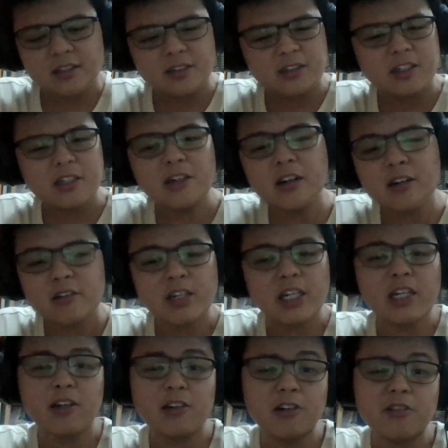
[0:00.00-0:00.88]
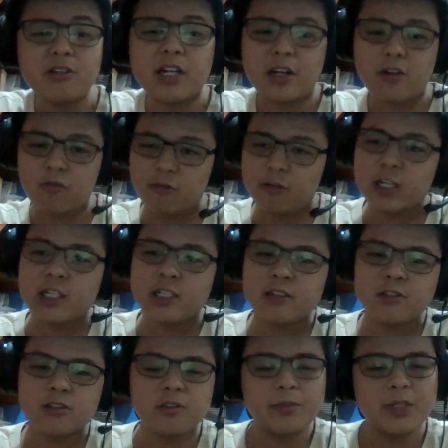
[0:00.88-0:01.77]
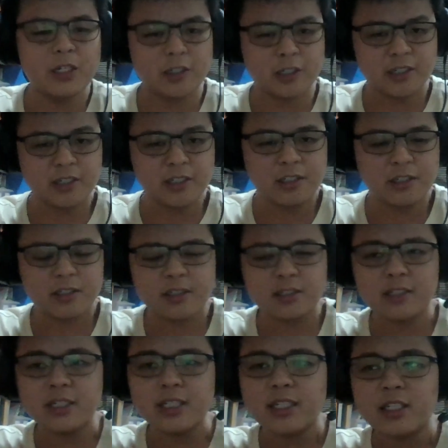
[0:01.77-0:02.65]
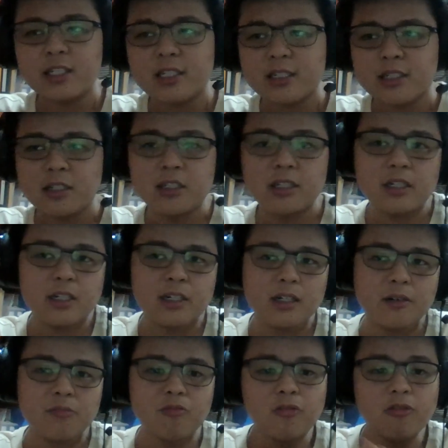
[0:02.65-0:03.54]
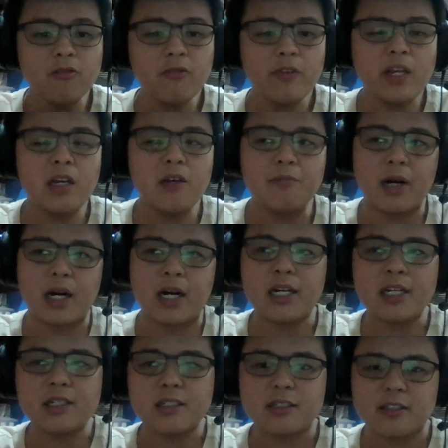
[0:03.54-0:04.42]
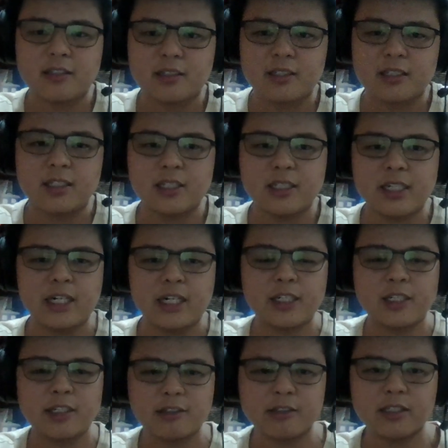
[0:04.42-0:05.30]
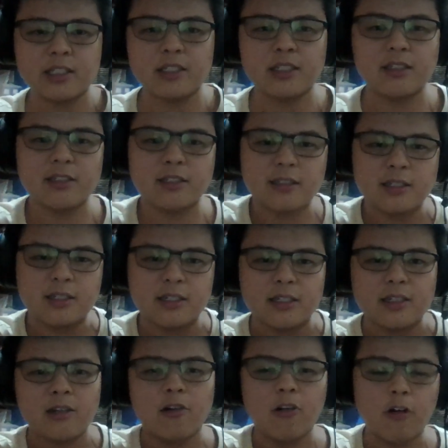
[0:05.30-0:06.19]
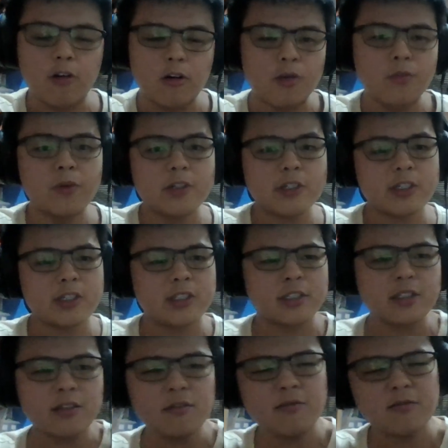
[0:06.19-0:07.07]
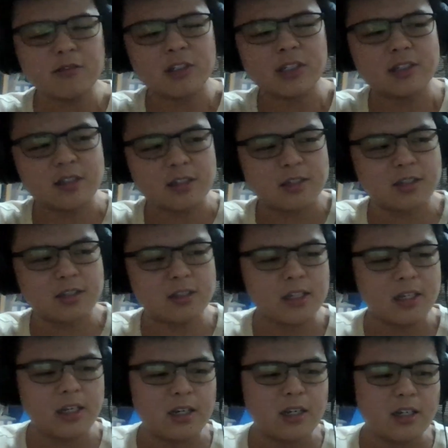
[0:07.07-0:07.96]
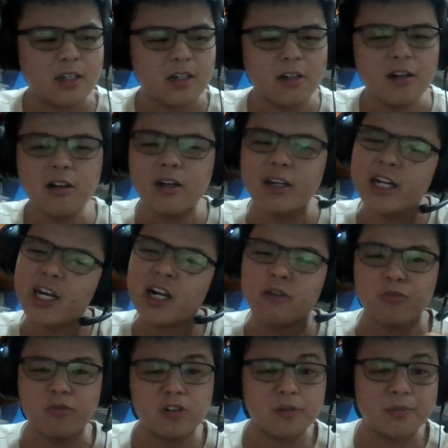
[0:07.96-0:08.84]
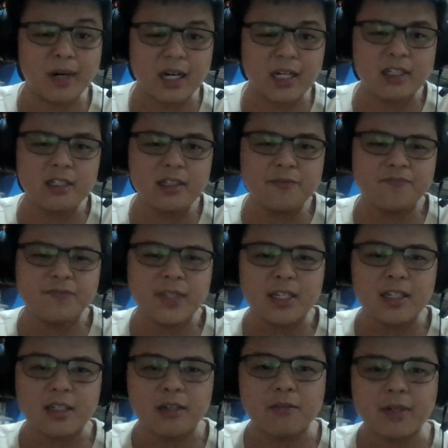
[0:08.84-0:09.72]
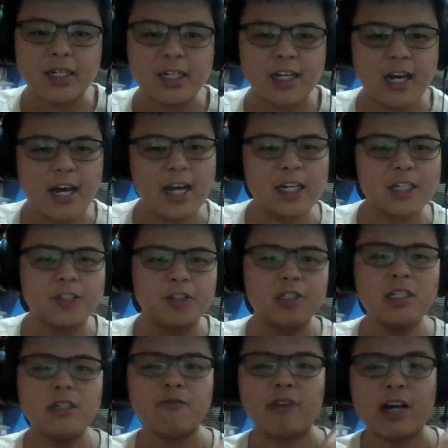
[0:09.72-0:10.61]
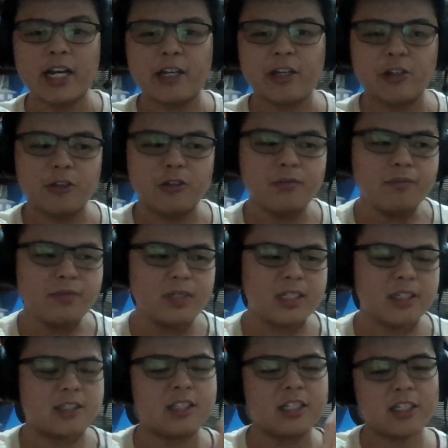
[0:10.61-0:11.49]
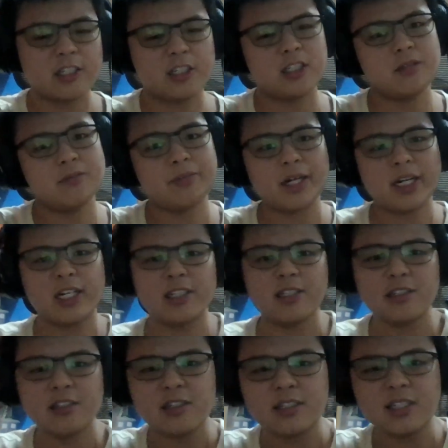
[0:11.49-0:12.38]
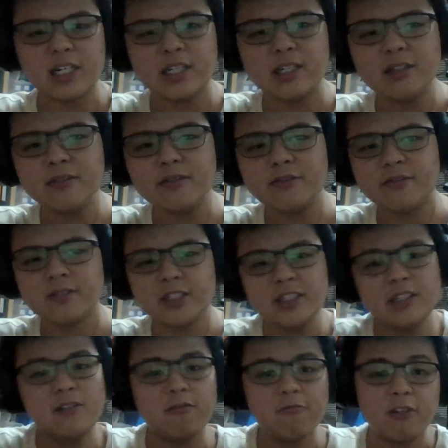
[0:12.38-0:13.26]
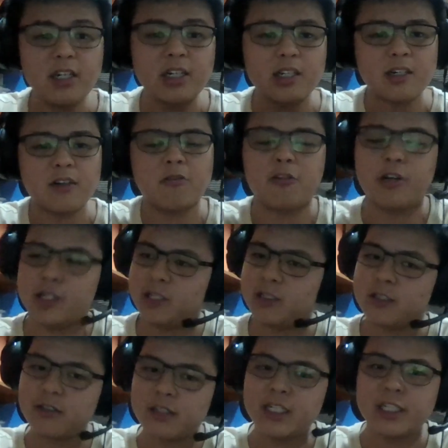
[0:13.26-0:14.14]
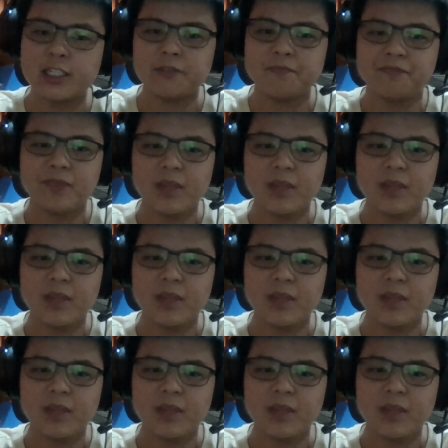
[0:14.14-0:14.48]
did not really go that well, to be honest. The moving part, the actual locomotion, was not that mobile, but the actual vacuum, the suction part itself, did work quite alright.